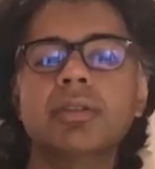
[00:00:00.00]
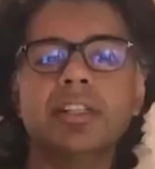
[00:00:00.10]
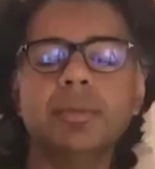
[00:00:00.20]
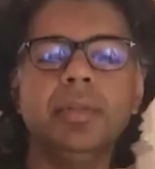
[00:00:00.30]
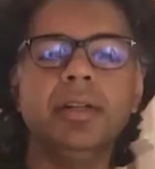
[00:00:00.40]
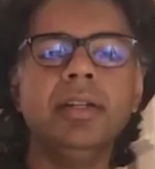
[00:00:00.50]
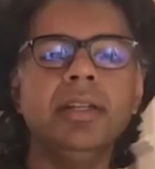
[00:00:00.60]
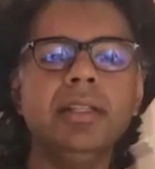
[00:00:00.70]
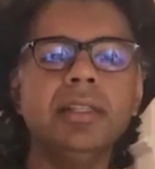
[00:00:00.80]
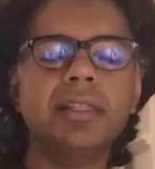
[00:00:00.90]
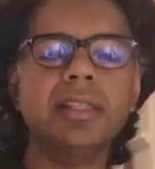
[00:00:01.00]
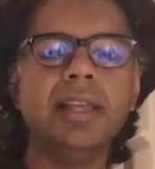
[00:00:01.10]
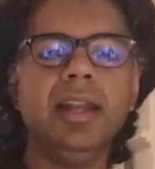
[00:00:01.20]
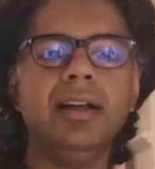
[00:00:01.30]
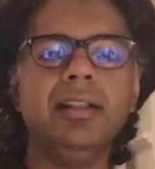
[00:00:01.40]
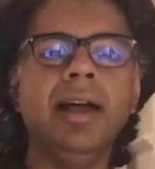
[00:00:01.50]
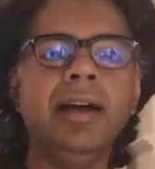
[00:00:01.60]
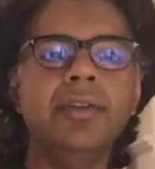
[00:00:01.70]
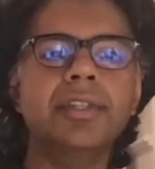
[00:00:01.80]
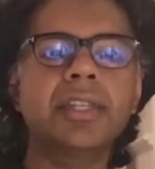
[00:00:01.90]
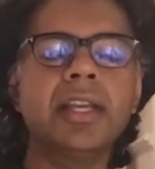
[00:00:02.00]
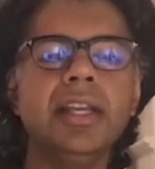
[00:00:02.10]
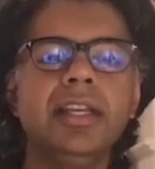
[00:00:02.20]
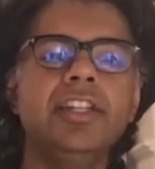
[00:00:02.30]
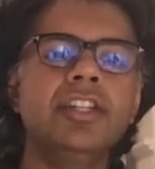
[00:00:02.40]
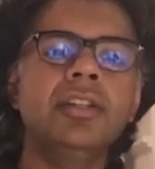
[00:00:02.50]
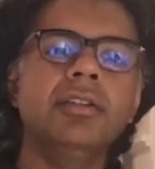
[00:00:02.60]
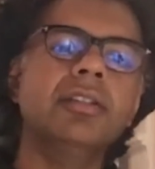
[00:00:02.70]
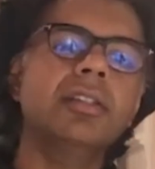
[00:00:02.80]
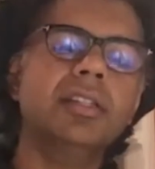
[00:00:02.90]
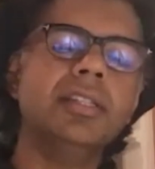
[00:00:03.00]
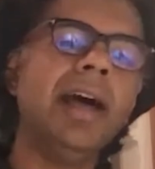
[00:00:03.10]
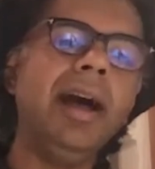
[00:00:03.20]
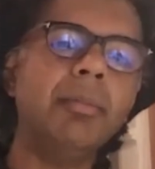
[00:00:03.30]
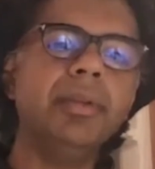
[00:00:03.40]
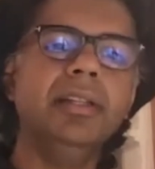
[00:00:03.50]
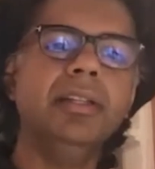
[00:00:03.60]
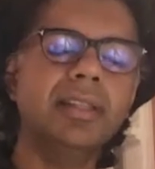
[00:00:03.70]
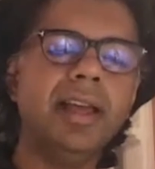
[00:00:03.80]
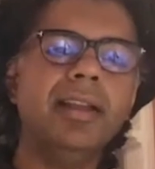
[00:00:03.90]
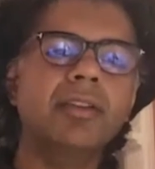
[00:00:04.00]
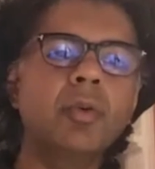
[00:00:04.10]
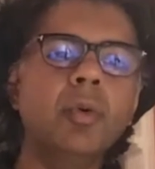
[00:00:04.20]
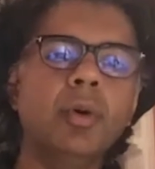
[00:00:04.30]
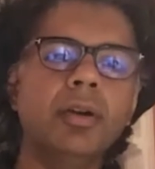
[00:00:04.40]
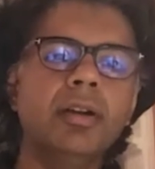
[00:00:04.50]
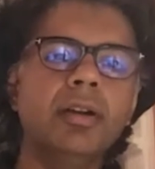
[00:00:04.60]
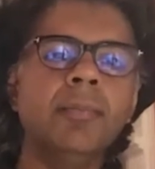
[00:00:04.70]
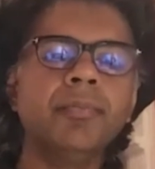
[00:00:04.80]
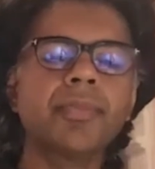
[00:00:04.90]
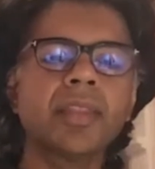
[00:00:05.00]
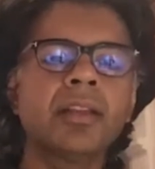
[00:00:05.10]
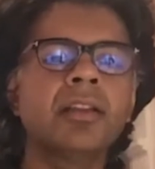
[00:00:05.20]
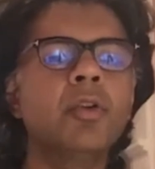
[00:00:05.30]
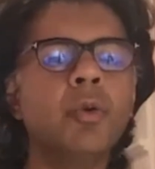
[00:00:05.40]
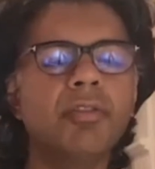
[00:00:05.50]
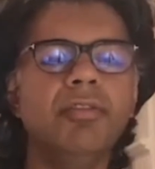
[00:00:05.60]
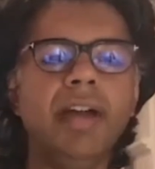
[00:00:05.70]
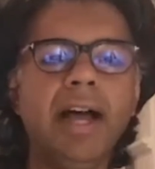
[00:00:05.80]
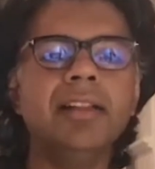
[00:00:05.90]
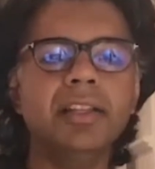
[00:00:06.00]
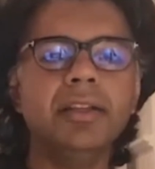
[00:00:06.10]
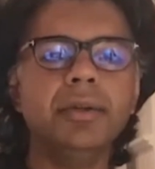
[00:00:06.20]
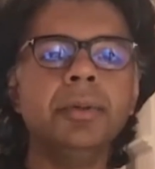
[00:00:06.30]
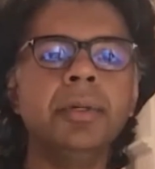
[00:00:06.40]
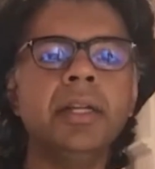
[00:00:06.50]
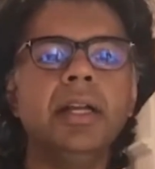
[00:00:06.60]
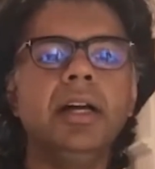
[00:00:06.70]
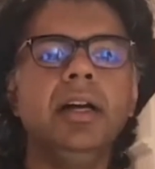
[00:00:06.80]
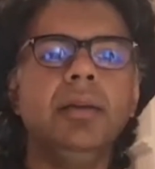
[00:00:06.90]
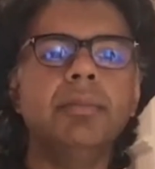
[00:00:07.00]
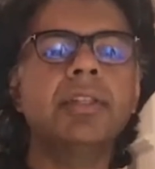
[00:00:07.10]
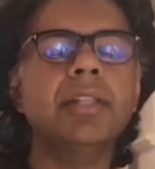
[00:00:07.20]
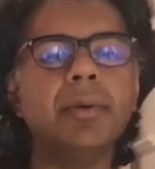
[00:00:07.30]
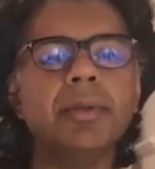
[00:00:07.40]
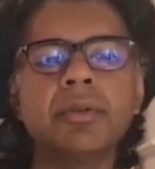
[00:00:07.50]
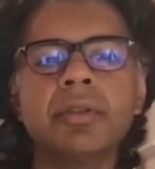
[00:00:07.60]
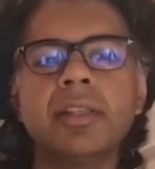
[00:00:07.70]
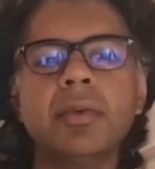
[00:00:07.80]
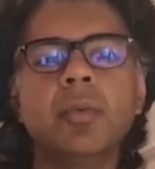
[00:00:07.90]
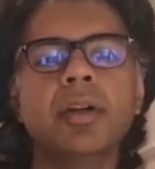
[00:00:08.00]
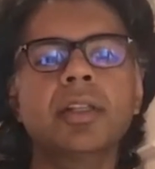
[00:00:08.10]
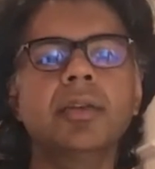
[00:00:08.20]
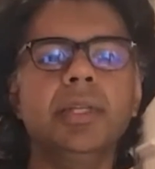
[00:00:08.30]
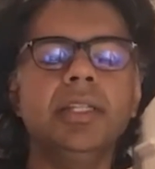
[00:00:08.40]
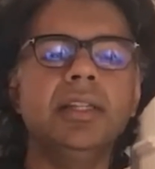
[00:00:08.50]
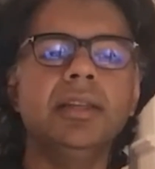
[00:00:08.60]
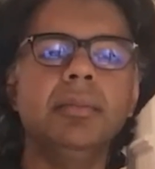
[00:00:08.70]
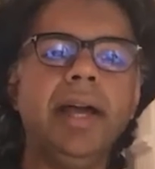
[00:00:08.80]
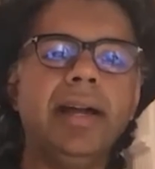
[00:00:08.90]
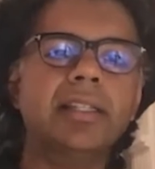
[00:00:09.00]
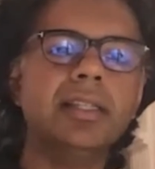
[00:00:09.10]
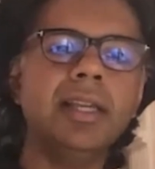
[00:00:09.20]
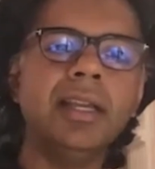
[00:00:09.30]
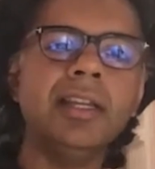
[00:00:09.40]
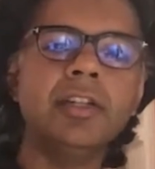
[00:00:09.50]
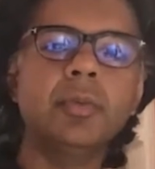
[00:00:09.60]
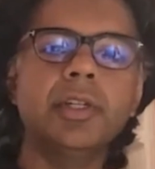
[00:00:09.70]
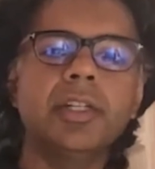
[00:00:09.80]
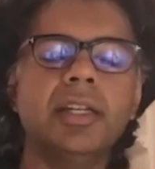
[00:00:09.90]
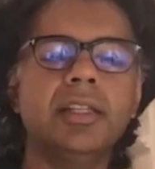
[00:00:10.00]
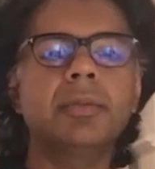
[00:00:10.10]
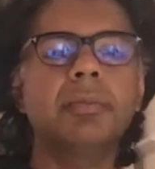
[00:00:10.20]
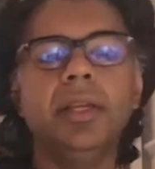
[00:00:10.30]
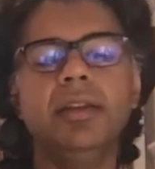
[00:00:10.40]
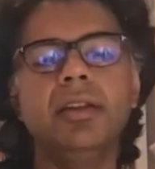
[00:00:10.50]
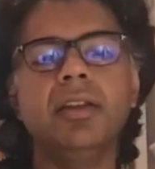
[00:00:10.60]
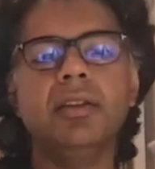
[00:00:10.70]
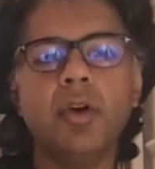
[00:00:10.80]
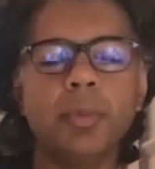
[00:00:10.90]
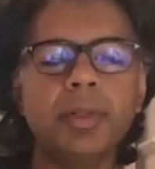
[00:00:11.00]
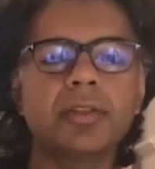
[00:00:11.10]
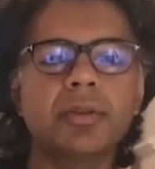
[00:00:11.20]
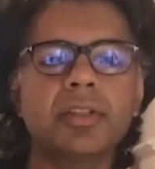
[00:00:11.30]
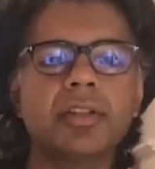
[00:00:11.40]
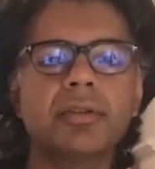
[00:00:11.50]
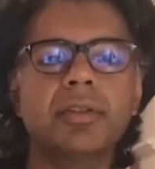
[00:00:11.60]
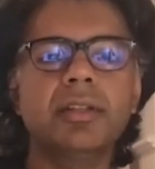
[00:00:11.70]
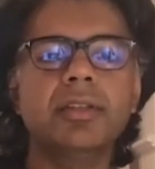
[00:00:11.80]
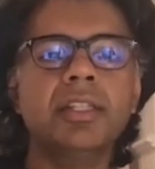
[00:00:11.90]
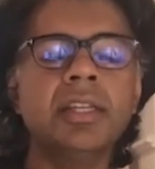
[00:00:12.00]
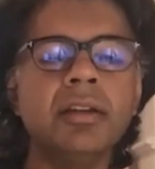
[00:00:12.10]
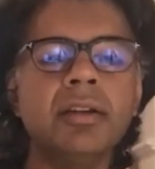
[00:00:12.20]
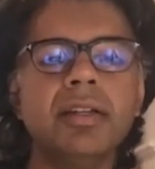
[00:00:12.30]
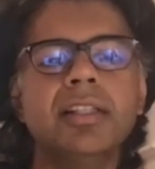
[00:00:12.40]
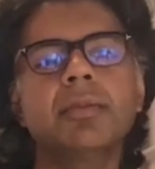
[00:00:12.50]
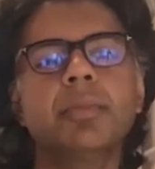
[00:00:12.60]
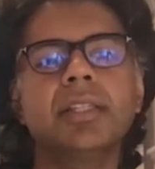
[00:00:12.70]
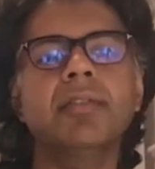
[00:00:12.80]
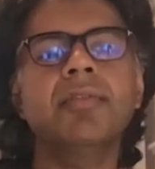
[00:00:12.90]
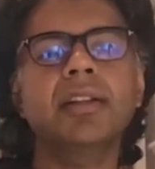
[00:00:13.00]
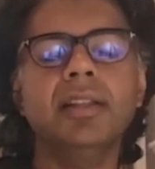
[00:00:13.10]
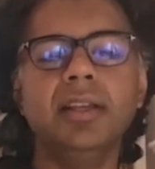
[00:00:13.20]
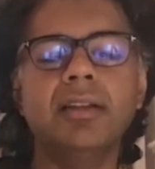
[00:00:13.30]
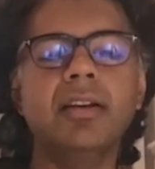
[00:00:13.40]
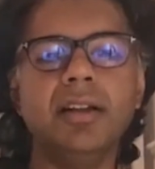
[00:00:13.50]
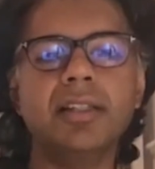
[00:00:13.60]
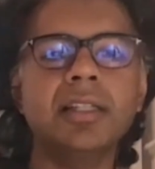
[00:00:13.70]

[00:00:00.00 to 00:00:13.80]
experience that allows engineers to tap into that core value? So that was really the work that we did in Backstage, which has been open sourced earlier this year, and specifically in Cost